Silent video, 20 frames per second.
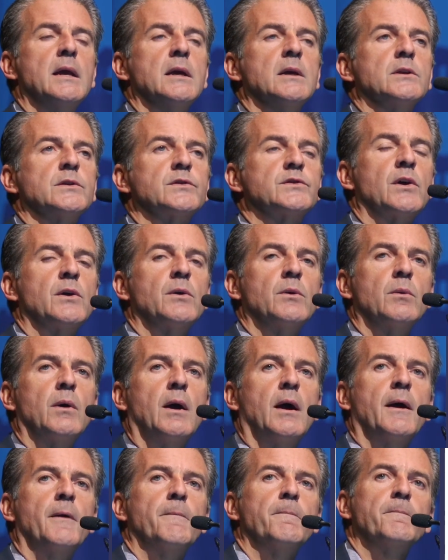So
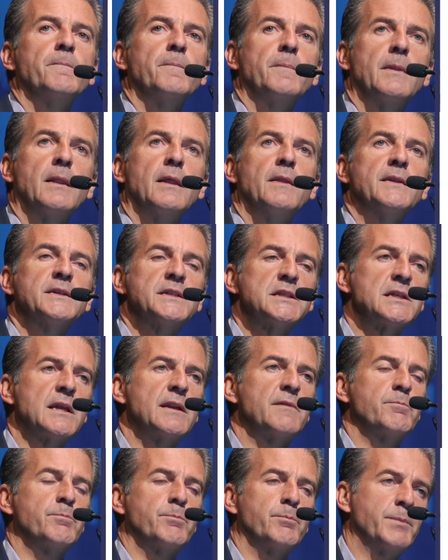this
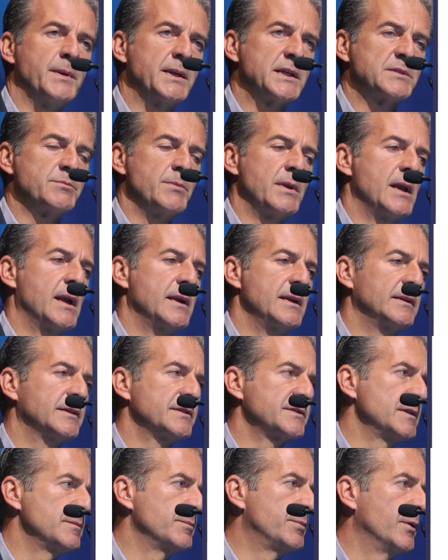brings me an
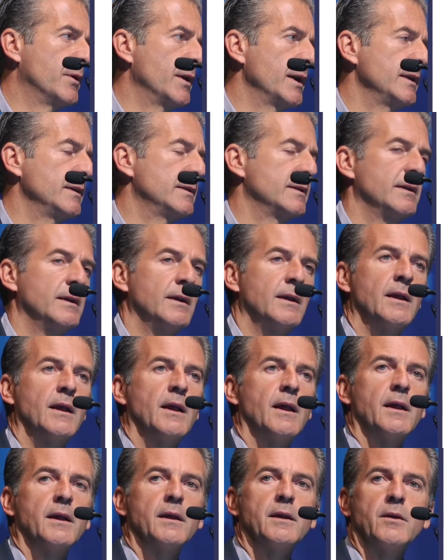interesting point.
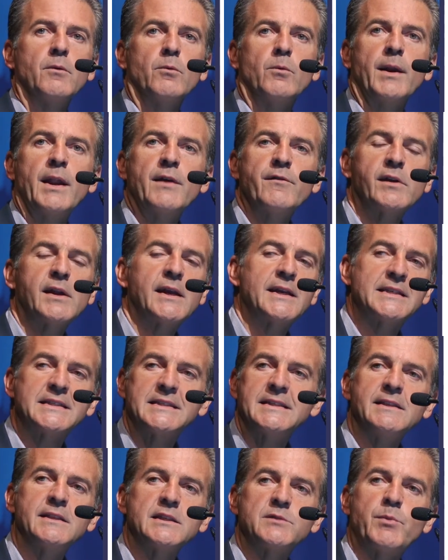Whenever I
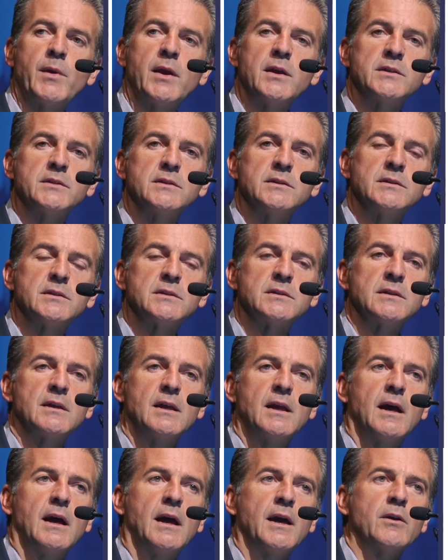see these patients,
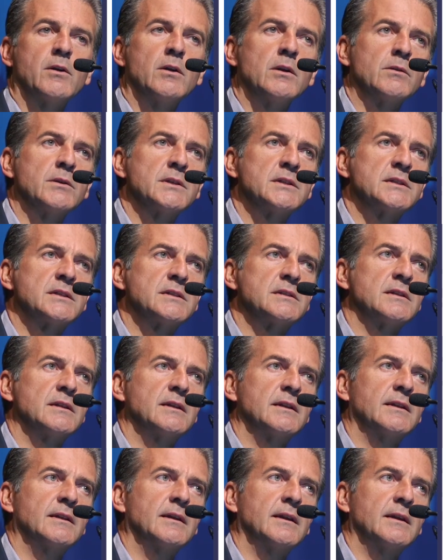I always
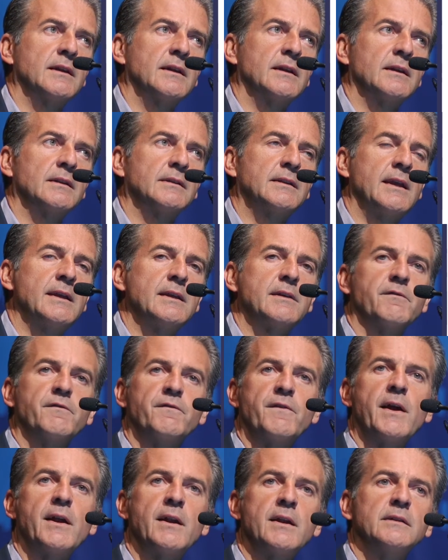take a
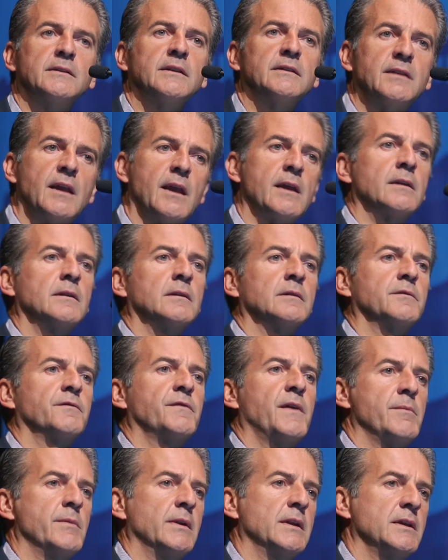very detailed
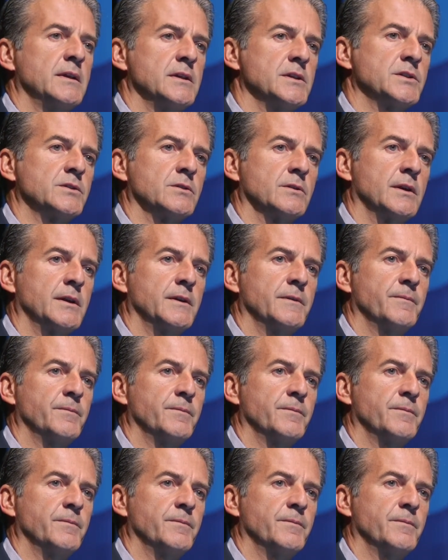family history.